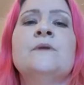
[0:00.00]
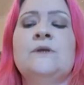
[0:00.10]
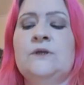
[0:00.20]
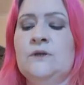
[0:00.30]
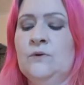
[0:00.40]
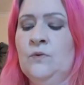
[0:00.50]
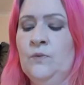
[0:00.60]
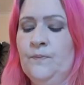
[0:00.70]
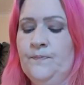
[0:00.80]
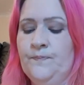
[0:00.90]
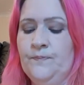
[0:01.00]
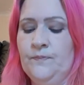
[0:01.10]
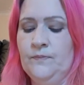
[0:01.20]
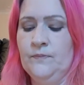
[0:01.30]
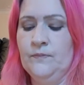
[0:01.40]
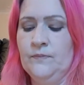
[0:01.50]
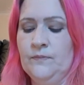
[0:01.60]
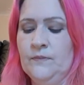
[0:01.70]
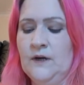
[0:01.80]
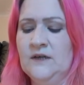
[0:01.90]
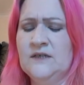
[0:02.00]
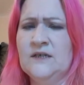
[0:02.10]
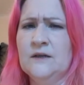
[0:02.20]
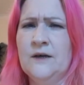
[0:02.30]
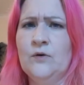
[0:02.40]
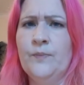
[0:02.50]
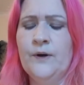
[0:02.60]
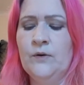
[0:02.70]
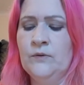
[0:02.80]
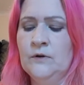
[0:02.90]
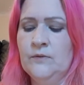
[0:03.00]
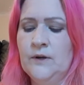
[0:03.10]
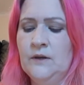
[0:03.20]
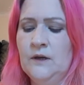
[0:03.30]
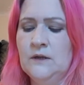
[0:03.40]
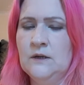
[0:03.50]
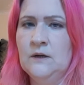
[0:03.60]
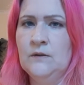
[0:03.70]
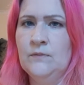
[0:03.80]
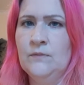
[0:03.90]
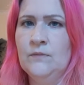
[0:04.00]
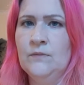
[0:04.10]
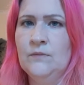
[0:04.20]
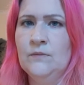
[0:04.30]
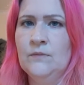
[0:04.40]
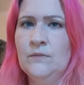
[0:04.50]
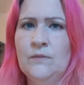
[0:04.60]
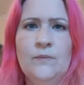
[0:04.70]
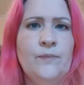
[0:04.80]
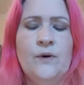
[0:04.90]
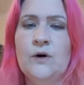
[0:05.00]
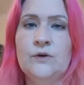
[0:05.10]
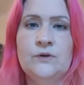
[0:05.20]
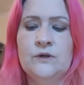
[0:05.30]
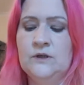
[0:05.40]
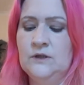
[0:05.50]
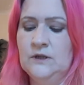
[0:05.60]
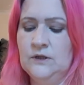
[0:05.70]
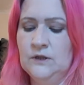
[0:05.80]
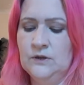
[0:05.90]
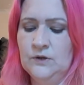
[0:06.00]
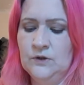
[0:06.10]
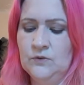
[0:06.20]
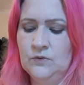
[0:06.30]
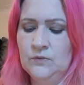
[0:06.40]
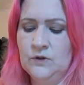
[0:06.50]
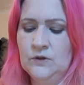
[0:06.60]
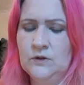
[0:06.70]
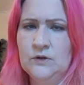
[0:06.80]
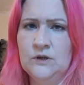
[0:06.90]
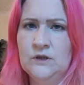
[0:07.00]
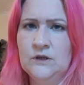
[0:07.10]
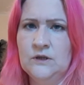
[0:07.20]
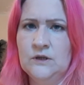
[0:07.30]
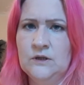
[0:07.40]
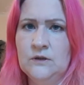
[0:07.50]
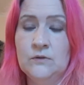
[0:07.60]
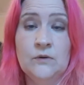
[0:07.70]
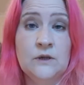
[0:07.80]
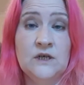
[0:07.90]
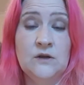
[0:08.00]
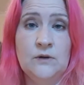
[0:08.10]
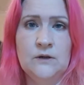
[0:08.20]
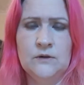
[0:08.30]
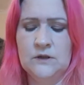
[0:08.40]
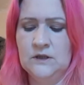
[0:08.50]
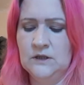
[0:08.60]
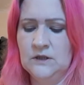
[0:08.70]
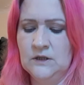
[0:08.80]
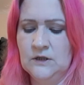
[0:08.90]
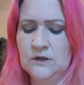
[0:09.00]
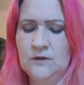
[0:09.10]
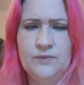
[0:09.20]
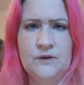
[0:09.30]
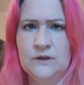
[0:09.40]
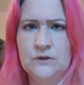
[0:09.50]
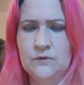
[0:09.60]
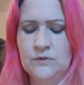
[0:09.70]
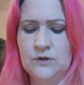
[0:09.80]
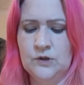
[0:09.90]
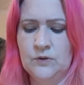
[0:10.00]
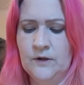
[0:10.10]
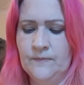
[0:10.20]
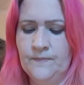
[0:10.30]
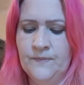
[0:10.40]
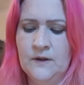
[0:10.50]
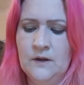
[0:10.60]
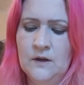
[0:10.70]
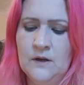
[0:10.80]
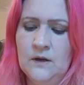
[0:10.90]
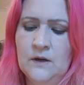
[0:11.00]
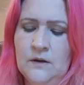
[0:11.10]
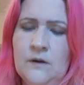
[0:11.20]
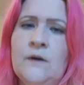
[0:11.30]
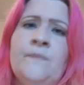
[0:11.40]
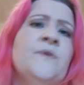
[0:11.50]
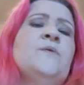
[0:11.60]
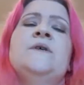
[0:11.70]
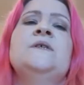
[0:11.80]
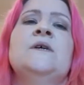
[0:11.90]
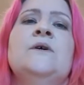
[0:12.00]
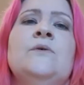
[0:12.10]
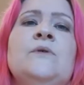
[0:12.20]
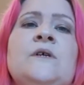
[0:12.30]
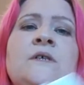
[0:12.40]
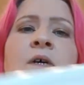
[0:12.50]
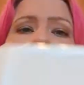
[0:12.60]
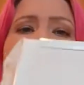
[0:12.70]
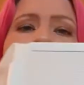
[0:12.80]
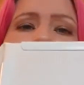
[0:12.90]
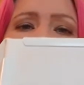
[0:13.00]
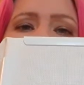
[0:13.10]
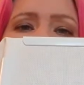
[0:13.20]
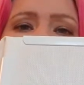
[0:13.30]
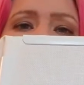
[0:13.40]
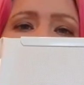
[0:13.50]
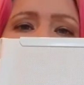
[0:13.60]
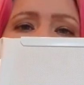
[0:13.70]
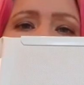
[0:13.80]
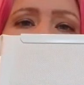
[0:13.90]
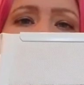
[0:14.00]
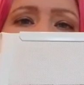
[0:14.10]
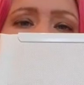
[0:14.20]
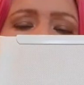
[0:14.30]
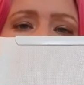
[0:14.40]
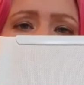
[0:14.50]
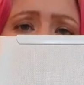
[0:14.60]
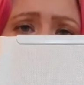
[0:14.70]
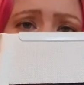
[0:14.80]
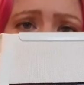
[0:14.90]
So I did a little bit on the Grey Lady, 100 stitches or so, 200 stitches. No, I did 300 stitches actually, but it's not worth showing. The reason I got this out is because I'm totally burnt out on the Grey Lady and I'm